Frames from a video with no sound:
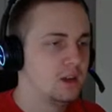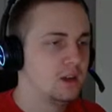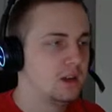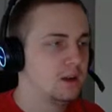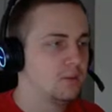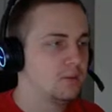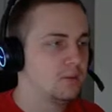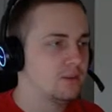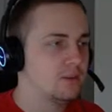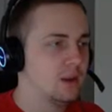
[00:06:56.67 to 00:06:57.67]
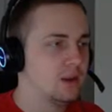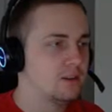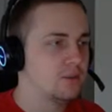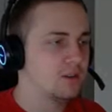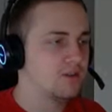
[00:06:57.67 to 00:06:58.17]
For the
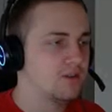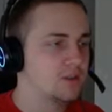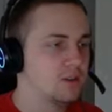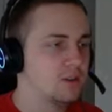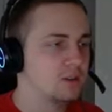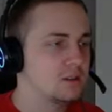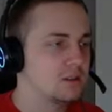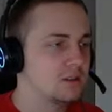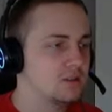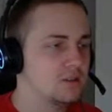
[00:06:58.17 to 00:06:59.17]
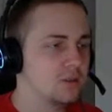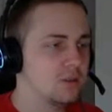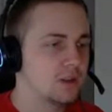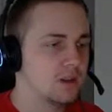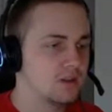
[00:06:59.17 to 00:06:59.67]
paladin, my 4 set gives me
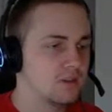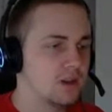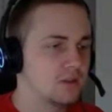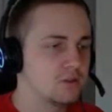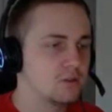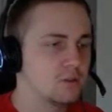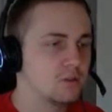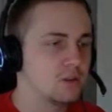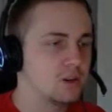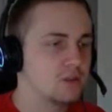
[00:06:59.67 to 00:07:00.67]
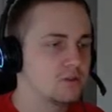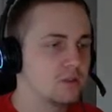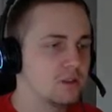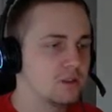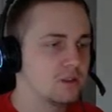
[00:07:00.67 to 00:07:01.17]
4,500 more
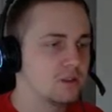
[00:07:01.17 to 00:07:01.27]
mastery on the